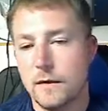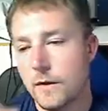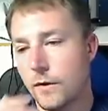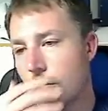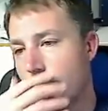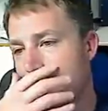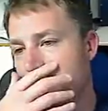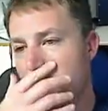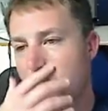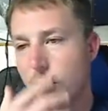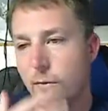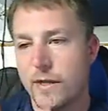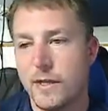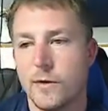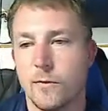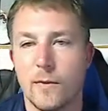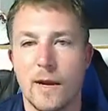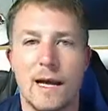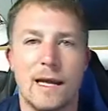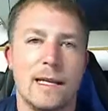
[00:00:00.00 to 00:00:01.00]
when you're
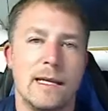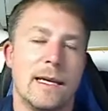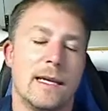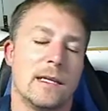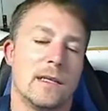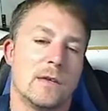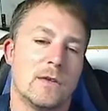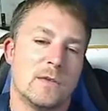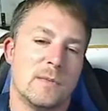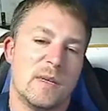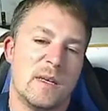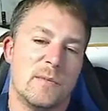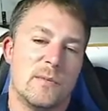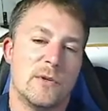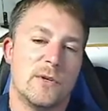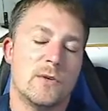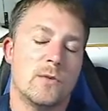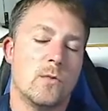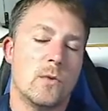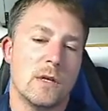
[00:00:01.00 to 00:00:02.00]
rallying those people,
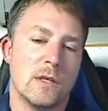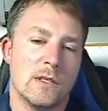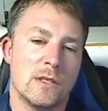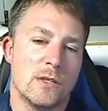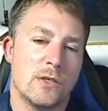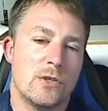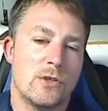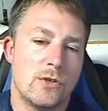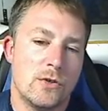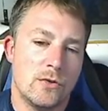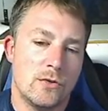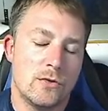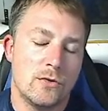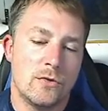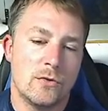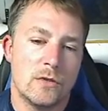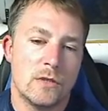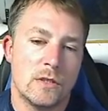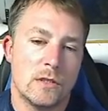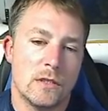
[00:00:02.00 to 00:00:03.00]
you want to
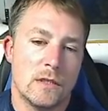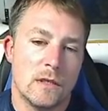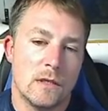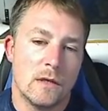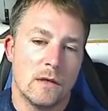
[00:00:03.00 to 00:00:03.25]
choose